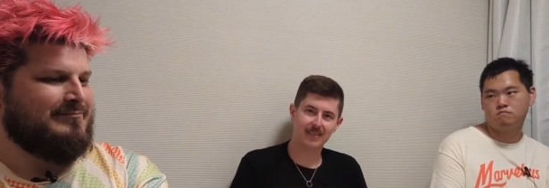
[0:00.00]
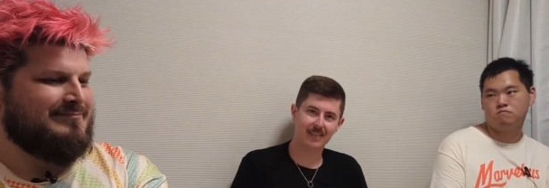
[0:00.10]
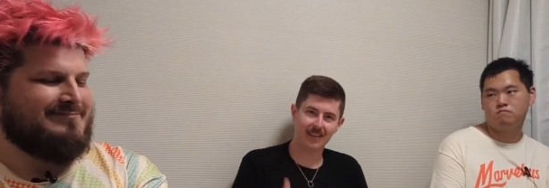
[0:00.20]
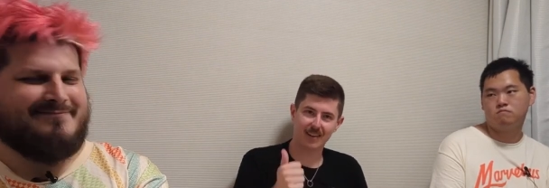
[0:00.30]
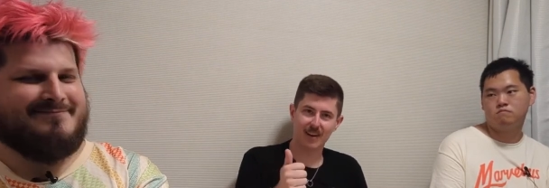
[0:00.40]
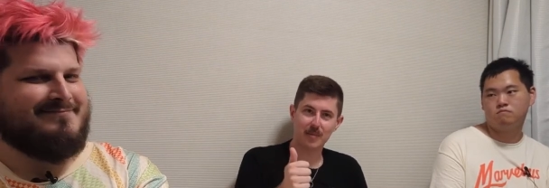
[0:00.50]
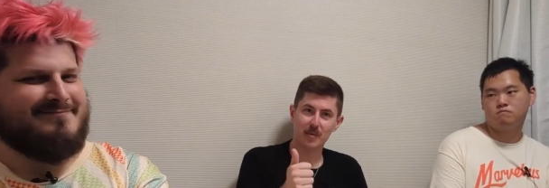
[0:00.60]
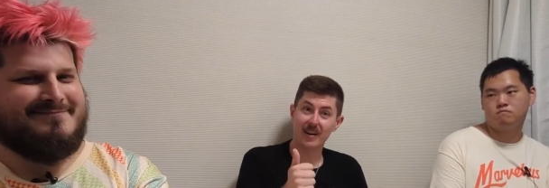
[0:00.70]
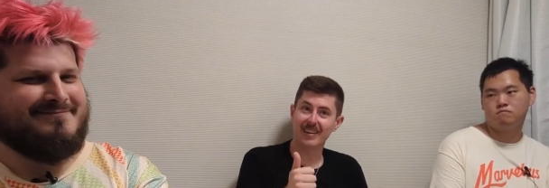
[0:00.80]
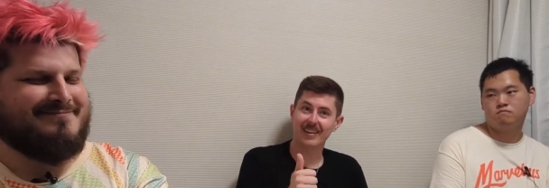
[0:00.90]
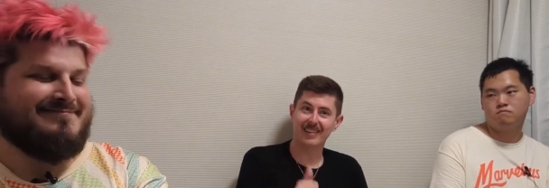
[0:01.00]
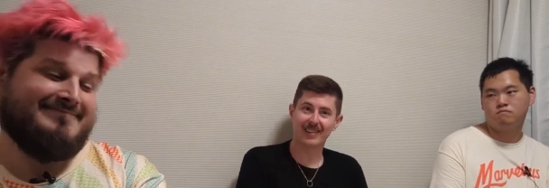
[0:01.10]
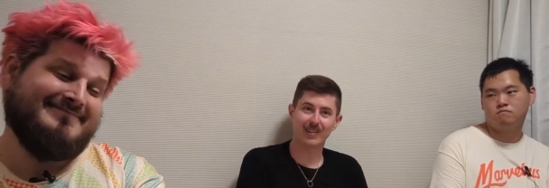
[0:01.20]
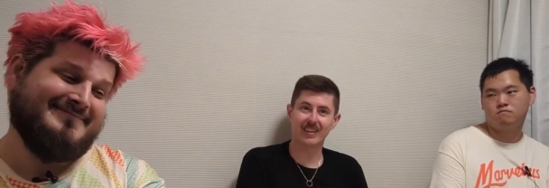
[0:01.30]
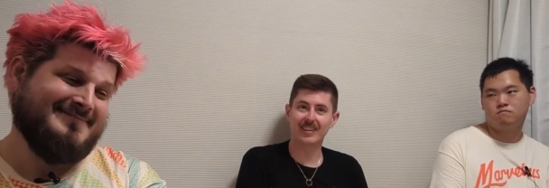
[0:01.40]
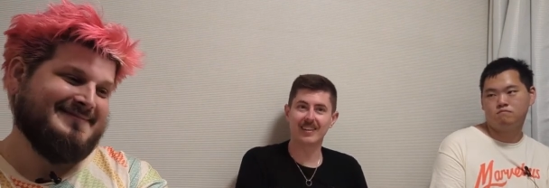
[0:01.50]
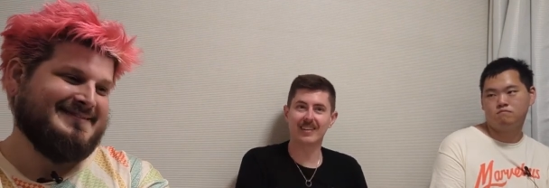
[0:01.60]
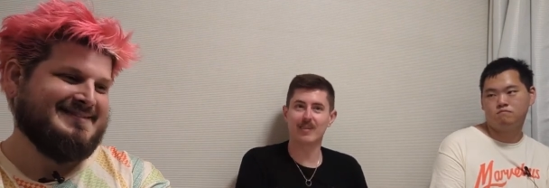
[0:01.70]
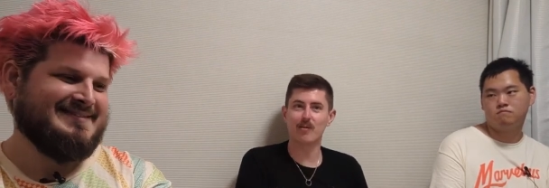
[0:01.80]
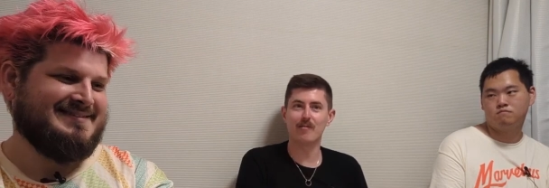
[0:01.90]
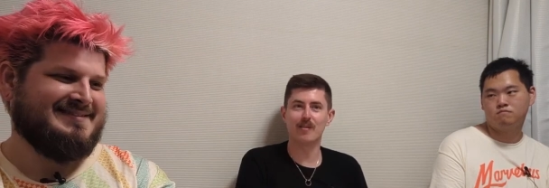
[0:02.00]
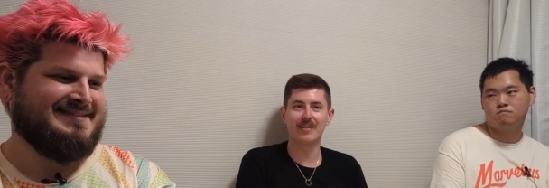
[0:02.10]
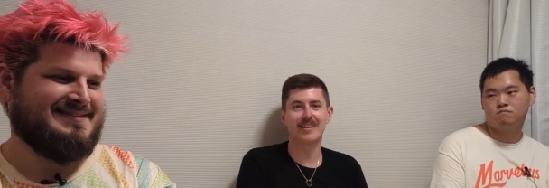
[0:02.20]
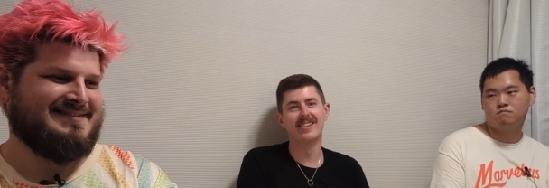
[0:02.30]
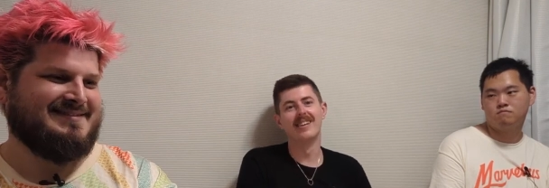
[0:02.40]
Speaker 1: It's the Konami way. Don't let you get the refund.